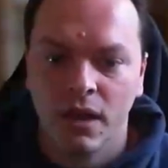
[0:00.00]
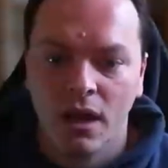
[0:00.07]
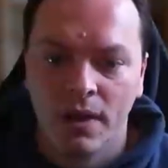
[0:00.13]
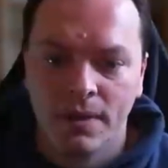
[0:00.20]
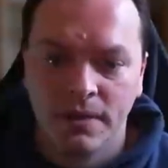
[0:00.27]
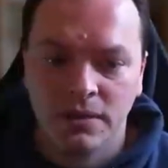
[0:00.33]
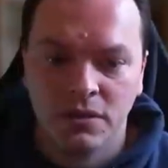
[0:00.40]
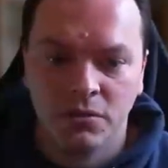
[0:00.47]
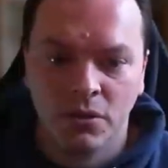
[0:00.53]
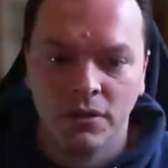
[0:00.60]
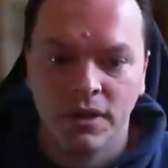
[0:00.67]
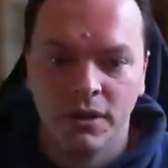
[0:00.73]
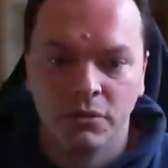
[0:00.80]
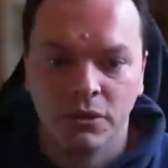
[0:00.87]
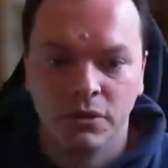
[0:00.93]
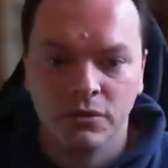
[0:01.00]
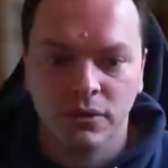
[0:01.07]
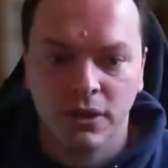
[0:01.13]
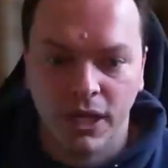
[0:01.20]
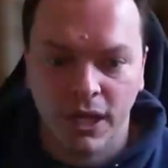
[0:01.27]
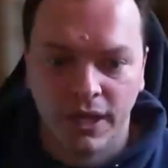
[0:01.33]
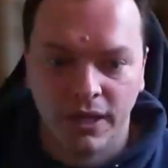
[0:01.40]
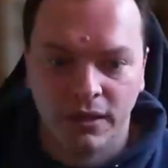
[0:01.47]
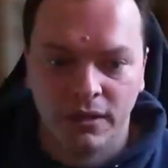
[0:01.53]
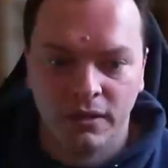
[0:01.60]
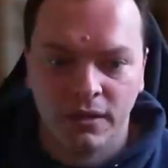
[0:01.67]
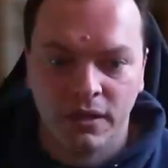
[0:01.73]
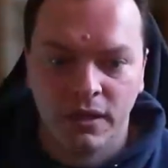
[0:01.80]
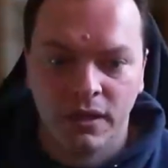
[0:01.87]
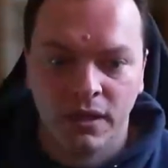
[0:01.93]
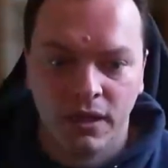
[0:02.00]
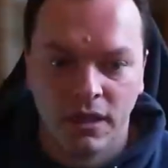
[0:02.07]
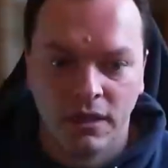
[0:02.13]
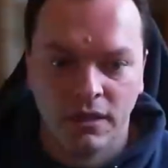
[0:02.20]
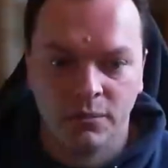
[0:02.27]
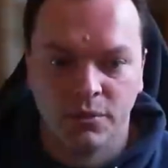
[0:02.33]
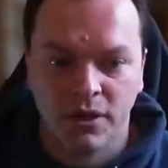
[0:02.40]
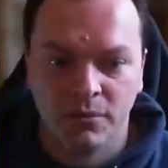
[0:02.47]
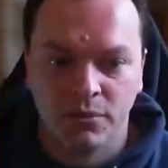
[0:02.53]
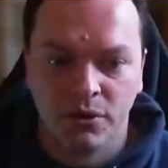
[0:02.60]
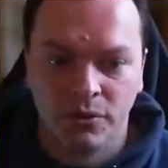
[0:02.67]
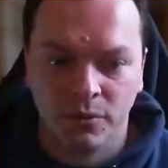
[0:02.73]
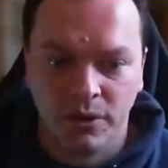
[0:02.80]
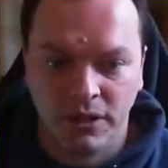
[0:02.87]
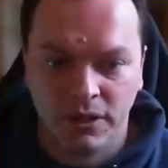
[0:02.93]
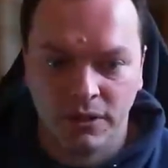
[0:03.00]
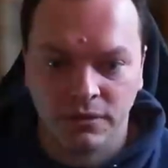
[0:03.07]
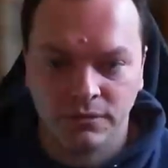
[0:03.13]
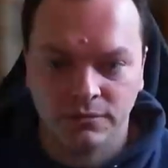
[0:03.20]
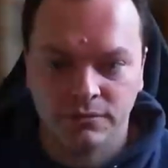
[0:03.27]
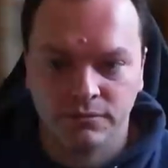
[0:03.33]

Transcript: And this is what they would all look like in the breakpoint window.